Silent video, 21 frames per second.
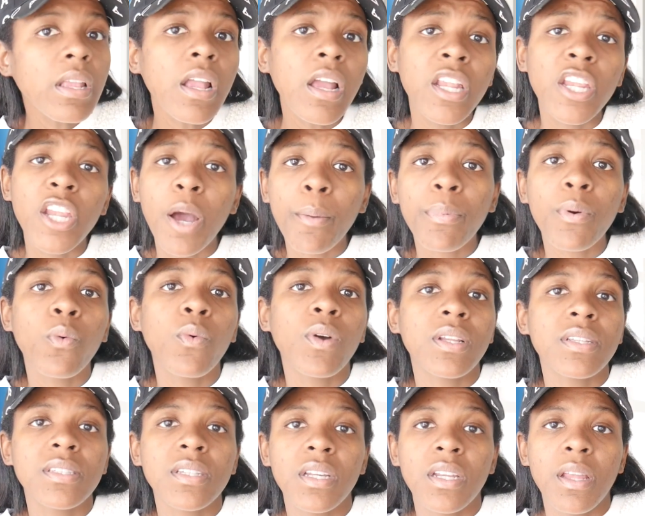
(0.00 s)
Number
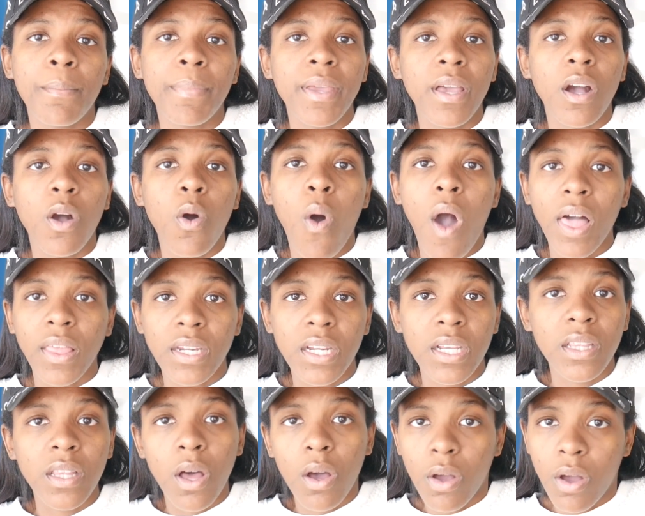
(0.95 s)
one is going to be a
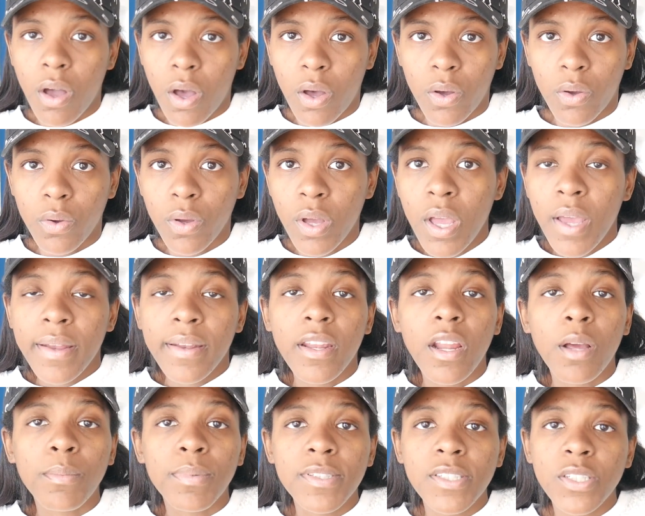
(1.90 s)
quality logo.
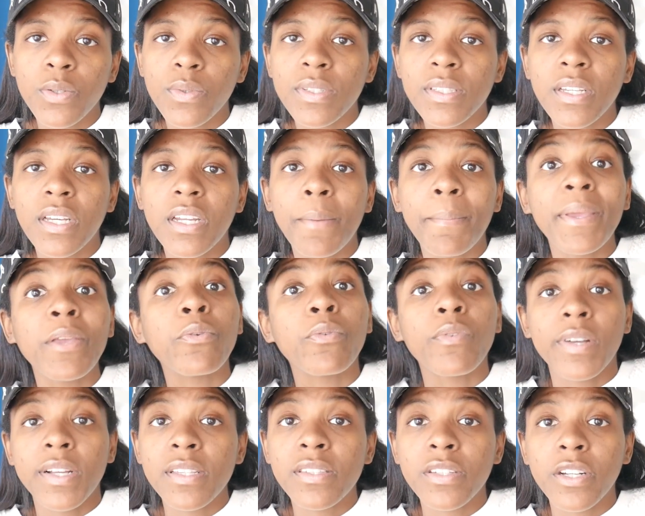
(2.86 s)
Number two is going to be
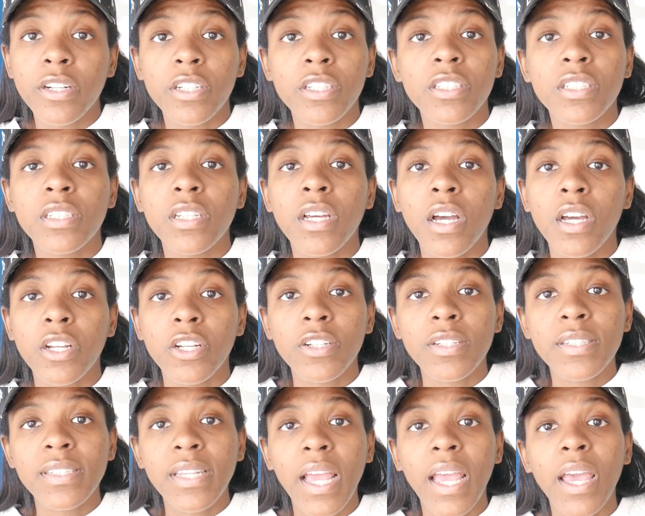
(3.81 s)
research to
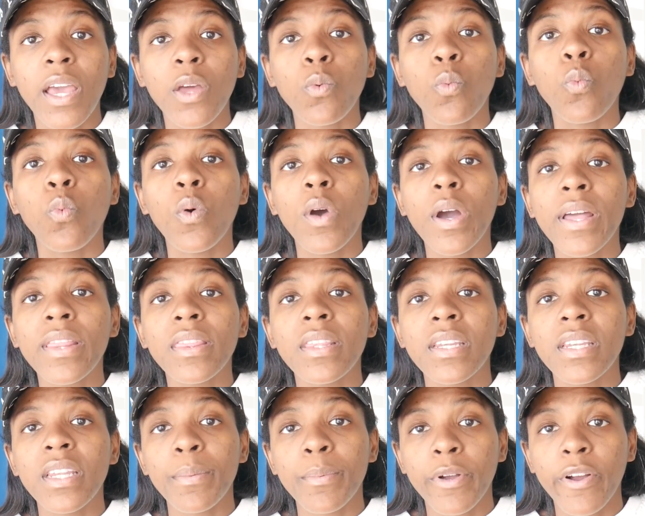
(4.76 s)
understand what
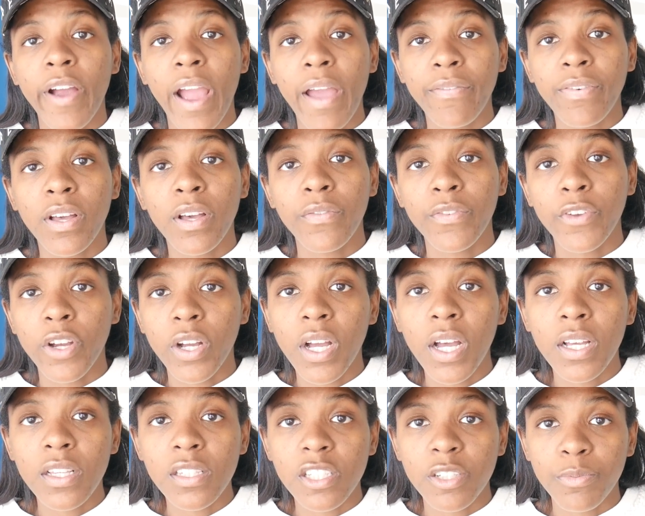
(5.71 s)
the demographic of your
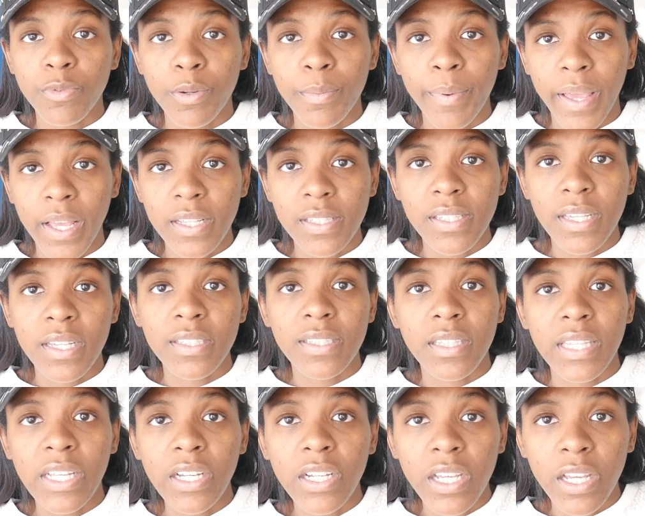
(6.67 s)
customer base
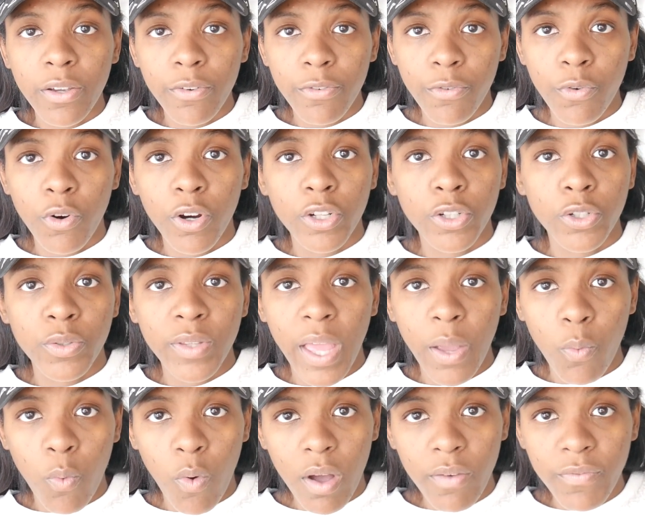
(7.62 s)
is looking for. Do
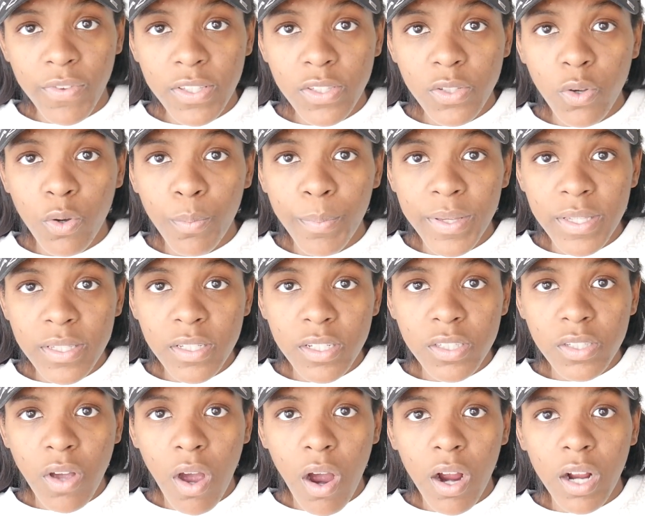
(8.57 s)
they want physical
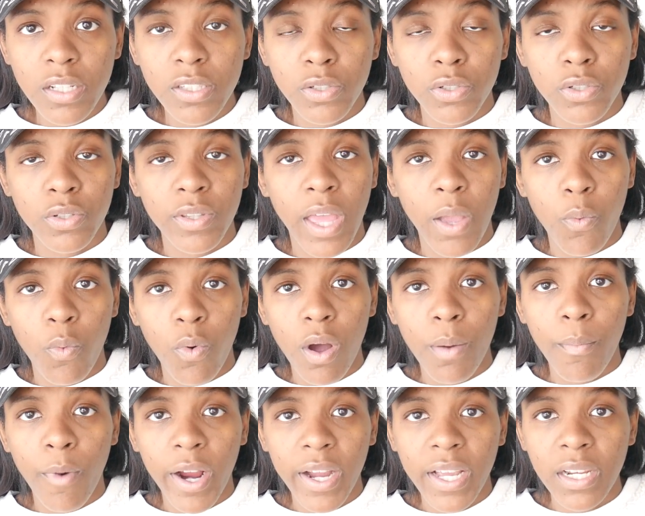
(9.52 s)
business cards, or do they
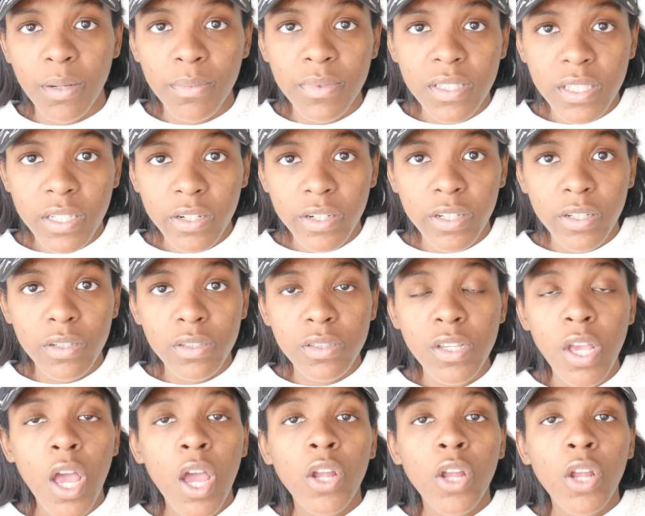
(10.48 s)
want marketing materials?